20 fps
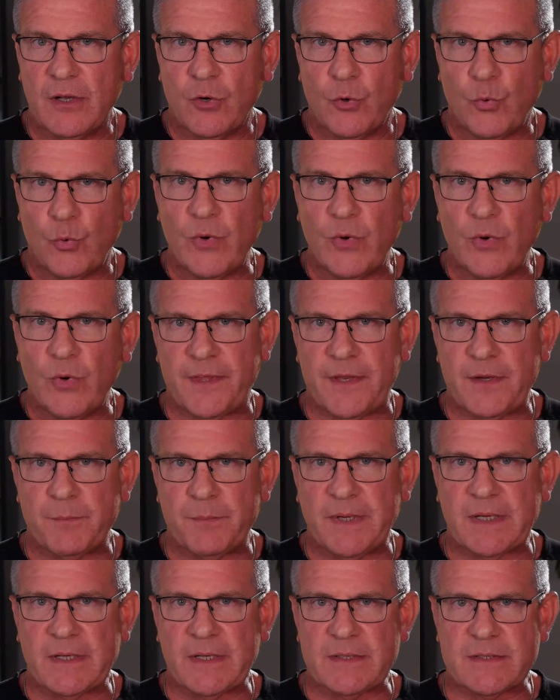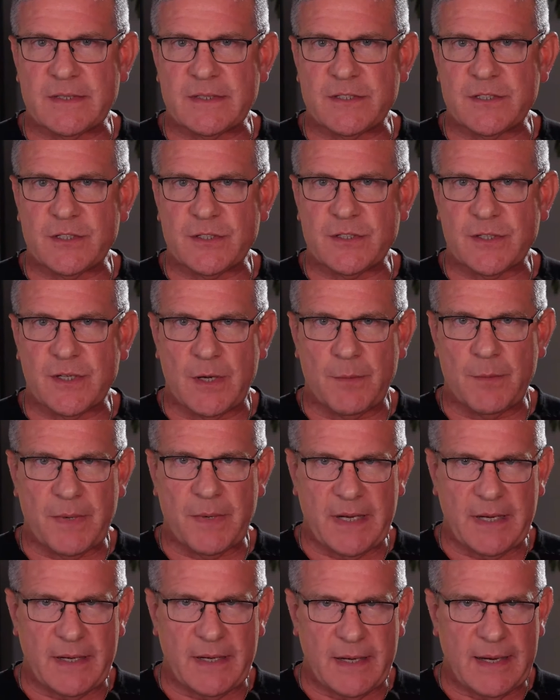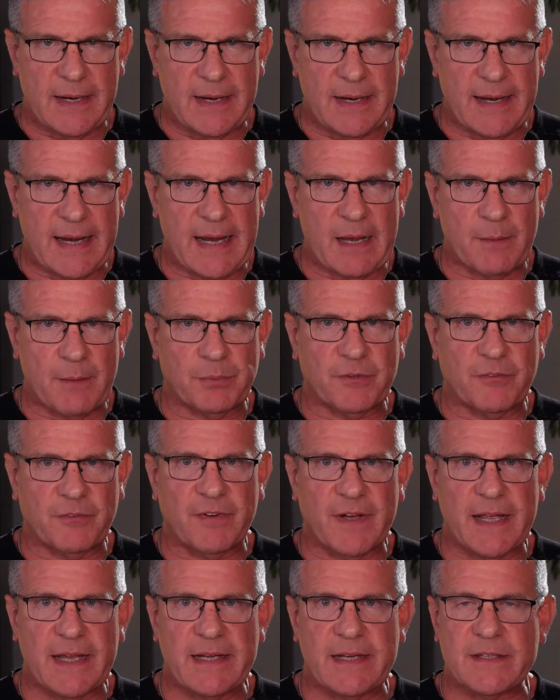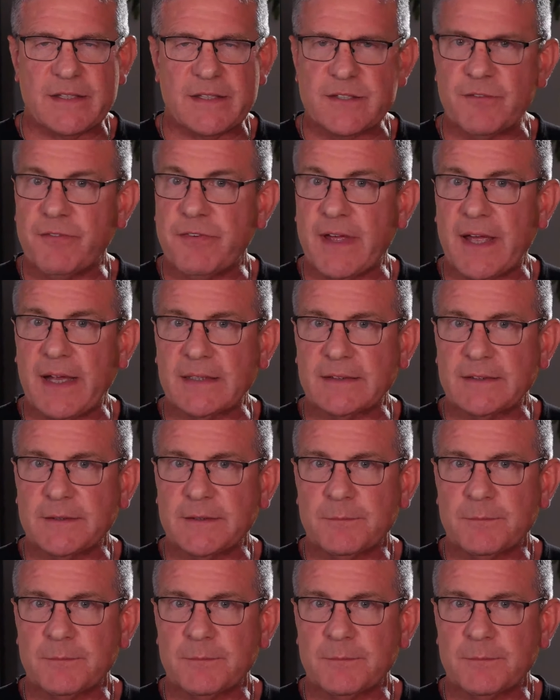with it, because it's just going to be amplified in its effect.